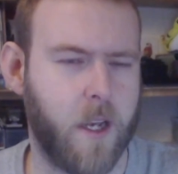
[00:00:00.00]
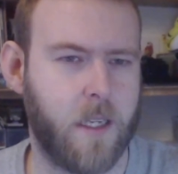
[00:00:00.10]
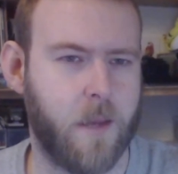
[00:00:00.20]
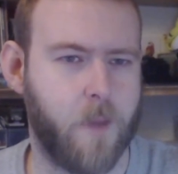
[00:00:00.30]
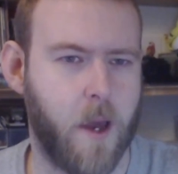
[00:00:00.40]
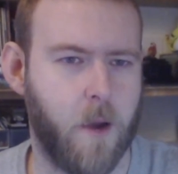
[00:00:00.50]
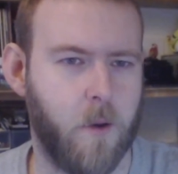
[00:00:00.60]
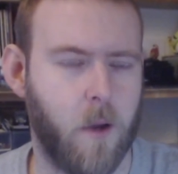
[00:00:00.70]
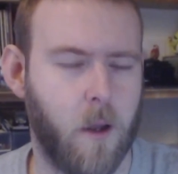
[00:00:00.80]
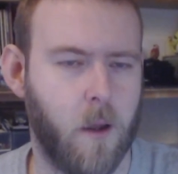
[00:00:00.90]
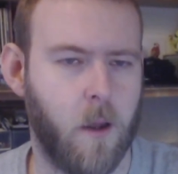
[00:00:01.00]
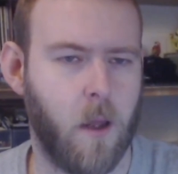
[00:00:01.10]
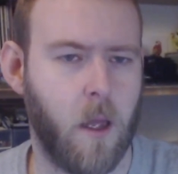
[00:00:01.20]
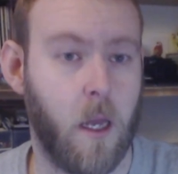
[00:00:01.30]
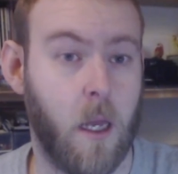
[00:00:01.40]
Depot
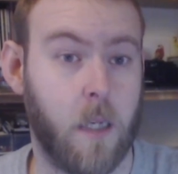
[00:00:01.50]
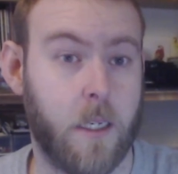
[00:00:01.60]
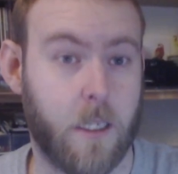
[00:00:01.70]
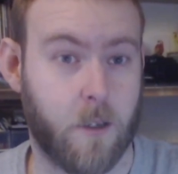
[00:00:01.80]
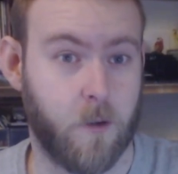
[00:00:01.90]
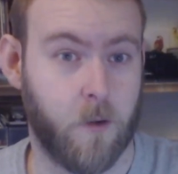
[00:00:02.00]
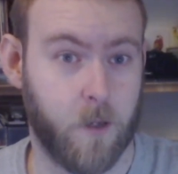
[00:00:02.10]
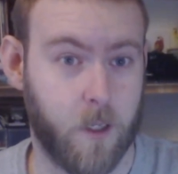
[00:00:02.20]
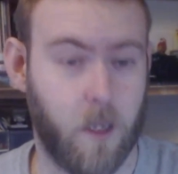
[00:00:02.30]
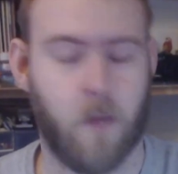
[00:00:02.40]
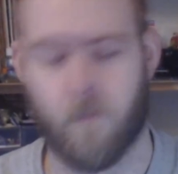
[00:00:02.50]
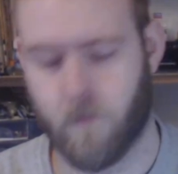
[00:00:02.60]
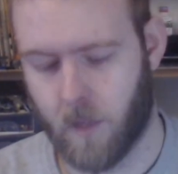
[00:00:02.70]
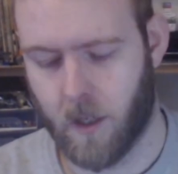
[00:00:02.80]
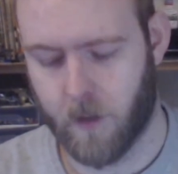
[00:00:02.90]
Discord,
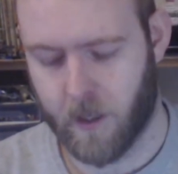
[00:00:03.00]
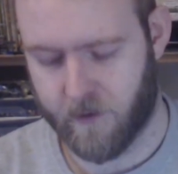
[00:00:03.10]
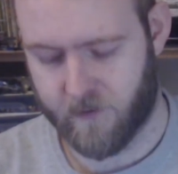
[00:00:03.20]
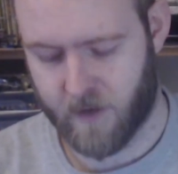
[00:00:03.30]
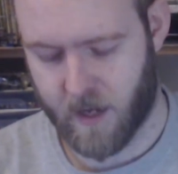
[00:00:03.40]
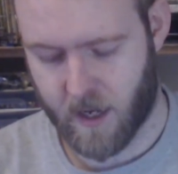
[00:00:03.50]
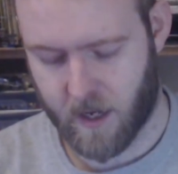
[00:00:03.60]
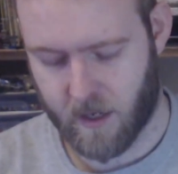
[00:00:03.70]
you will have